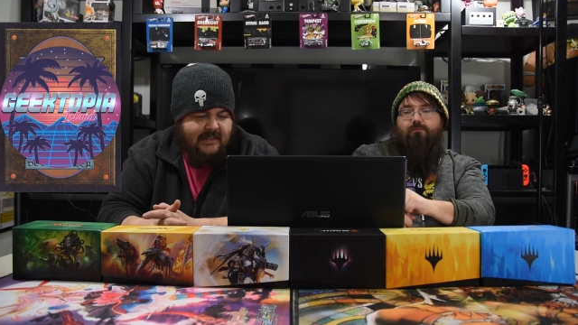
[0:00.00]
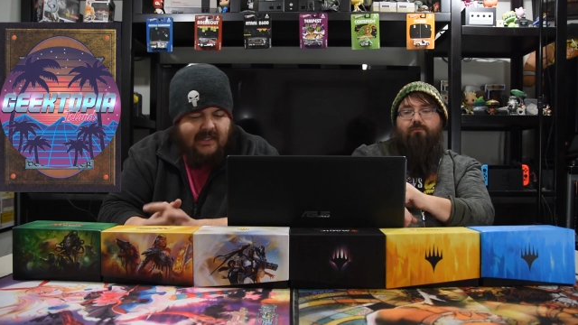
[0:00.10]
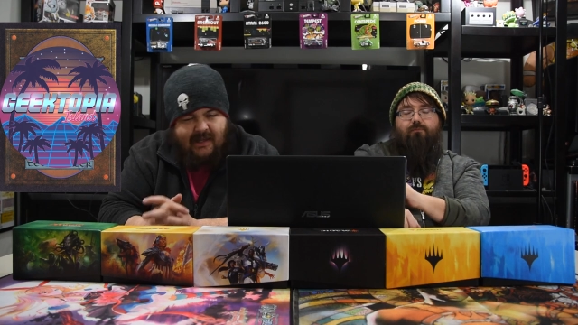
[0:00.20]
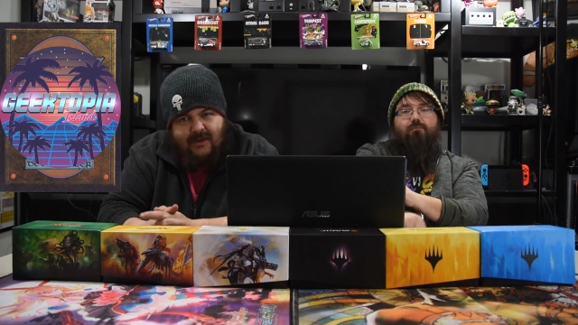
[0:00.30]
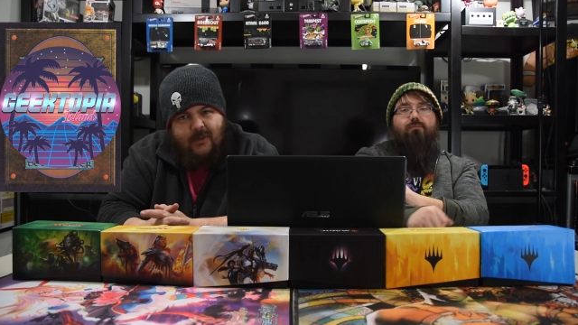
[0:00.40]
Speaker 1: the
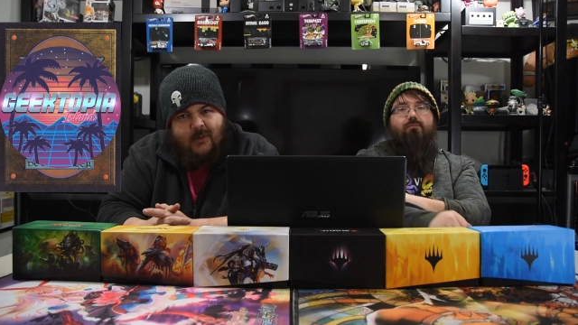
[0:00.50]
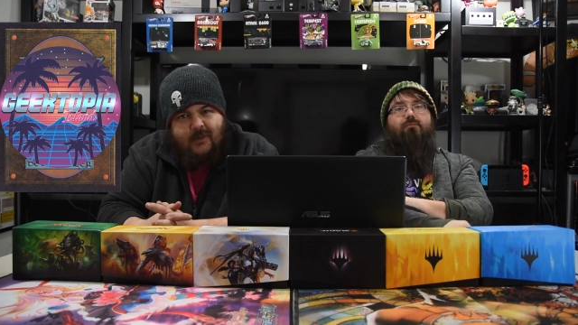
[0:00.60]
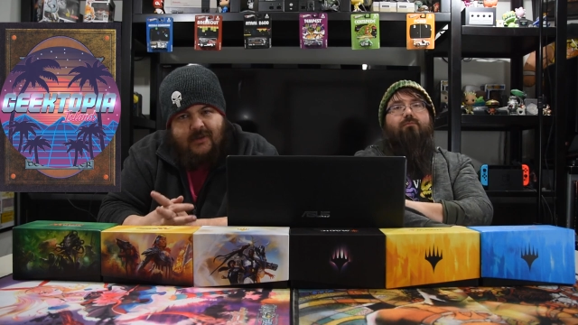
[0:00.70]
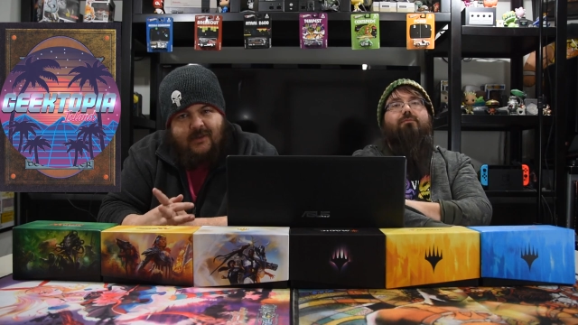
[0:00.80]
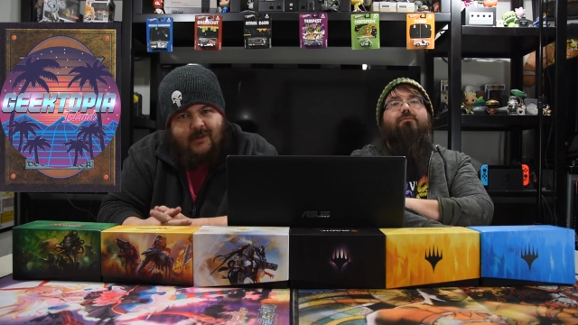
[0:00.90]
tech
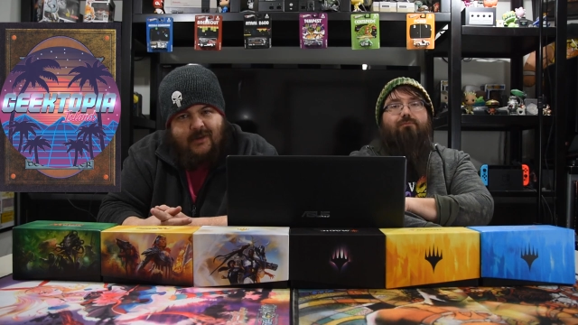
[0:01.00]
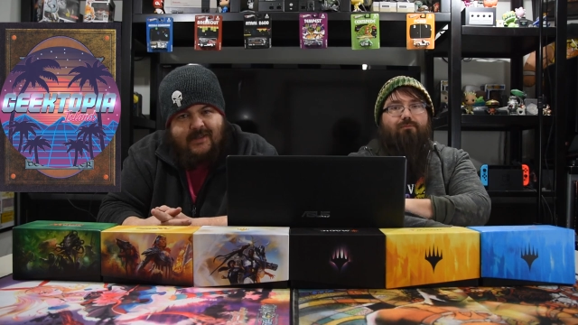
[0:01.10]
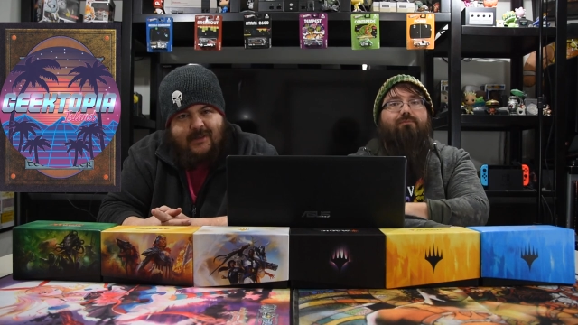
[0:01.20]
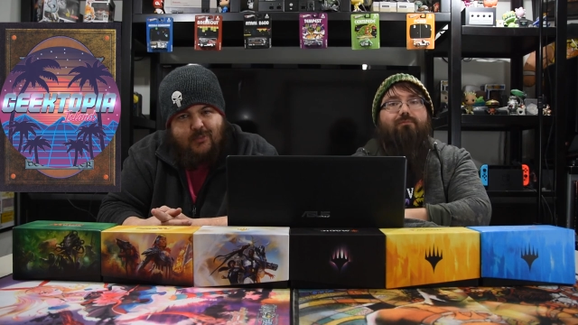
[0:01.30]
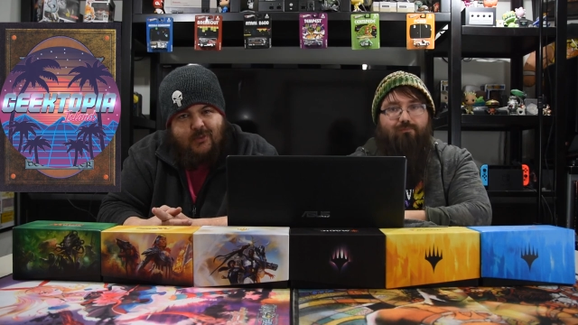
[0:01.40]
with a
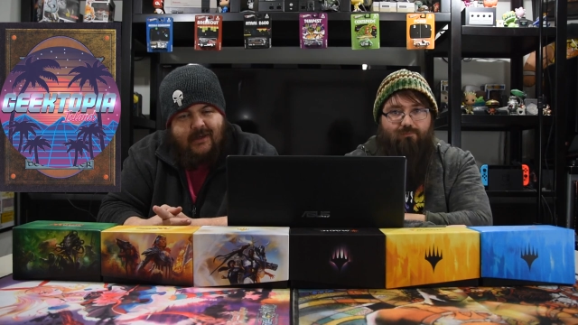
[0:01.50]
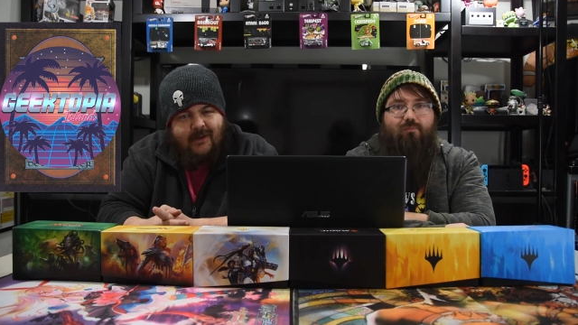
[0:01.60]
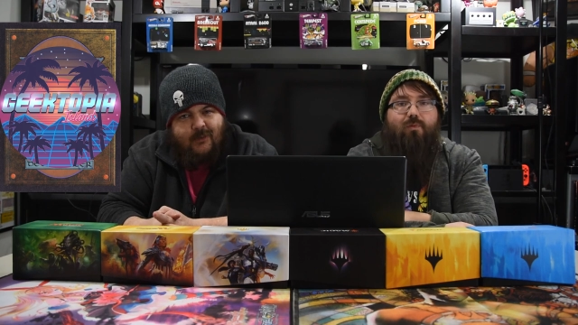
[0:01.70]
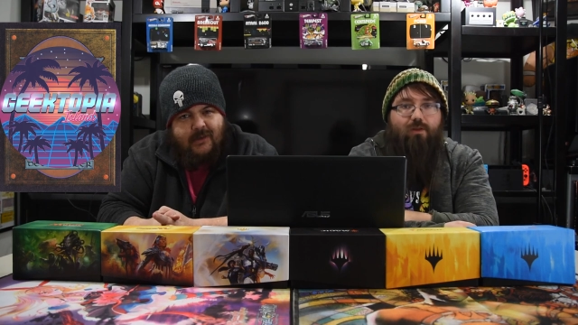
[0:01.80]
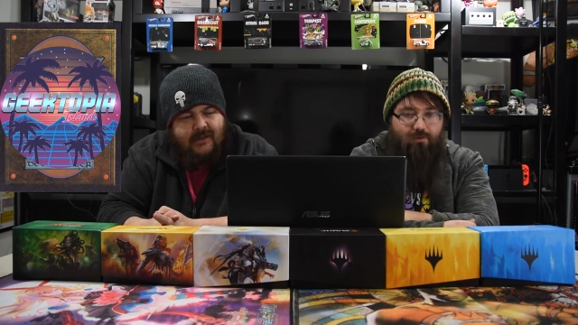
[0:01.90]
Thran Temporal
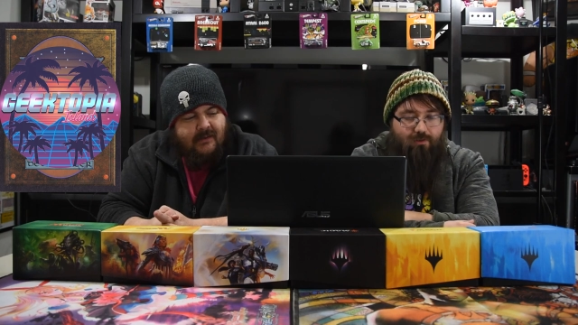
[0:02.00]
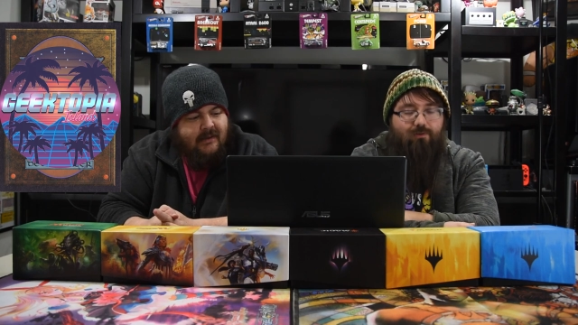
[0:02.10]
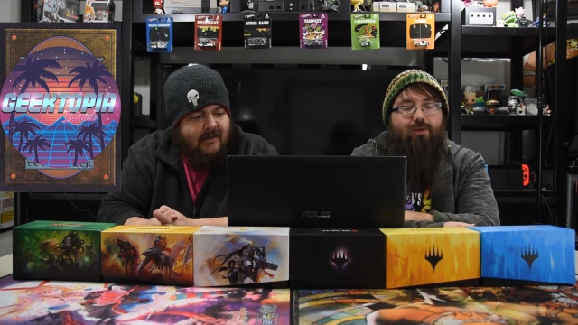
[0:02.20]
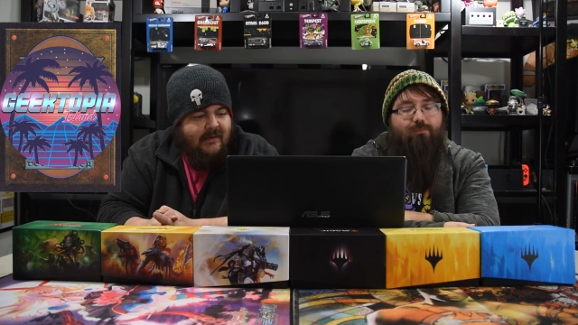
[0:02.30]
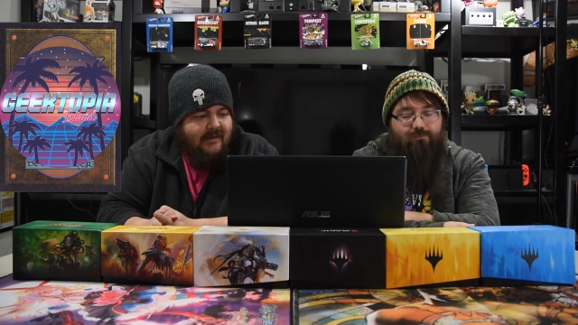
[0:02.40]
Gateway.
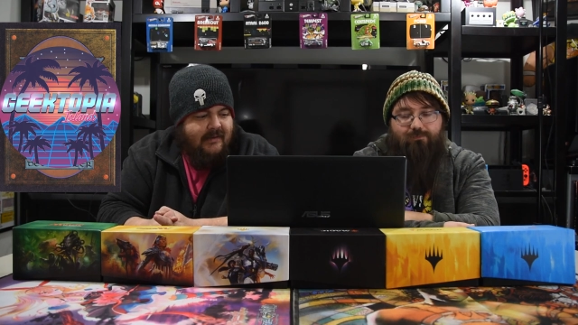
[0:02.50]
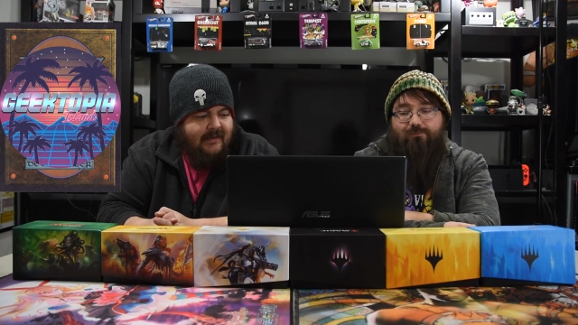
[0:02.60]
Oh, yep.